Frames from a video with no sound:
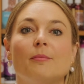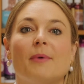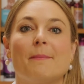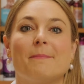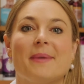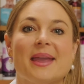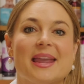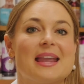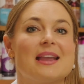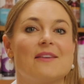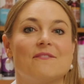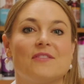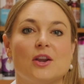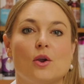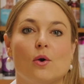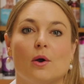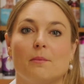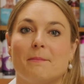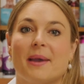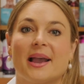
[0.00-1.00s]
him I'm making a
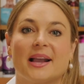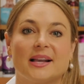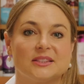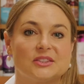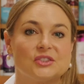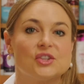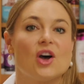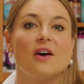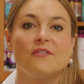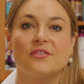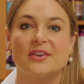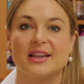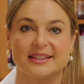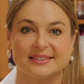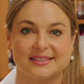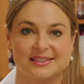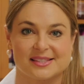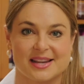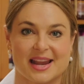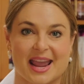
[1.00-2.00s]
video on
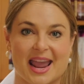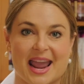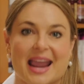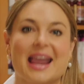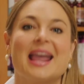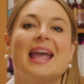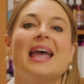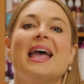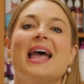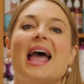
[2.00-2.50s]
megaesophagus today.